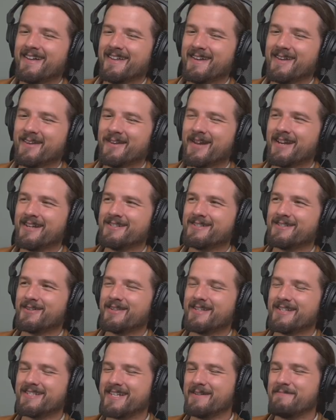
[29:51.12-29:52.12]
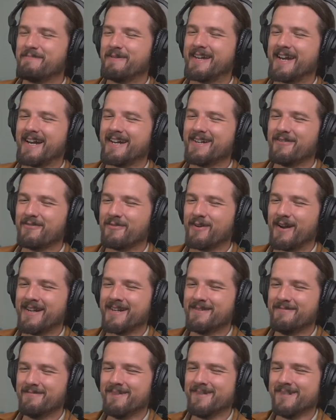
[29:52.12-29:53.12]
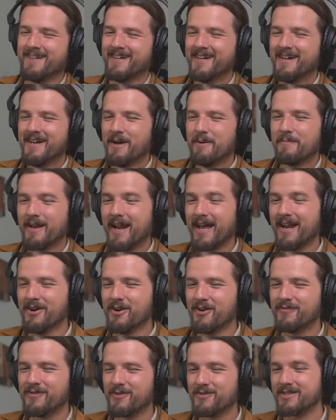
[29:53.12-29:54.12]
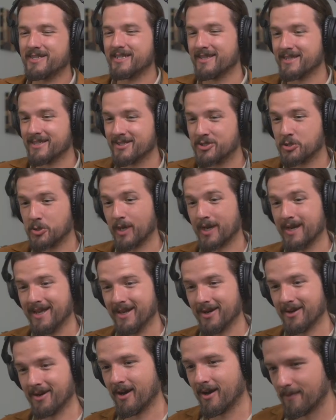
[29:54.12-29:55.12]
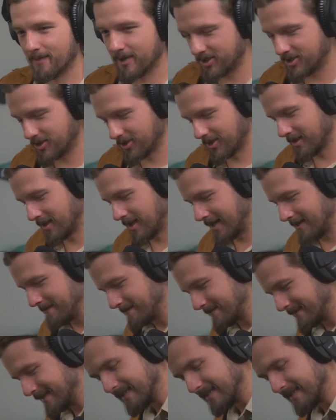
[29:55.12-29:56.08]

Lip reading: Okay, so this is going to be kind of random, but I don't know if you've seen this trend. I don't know how much you're online.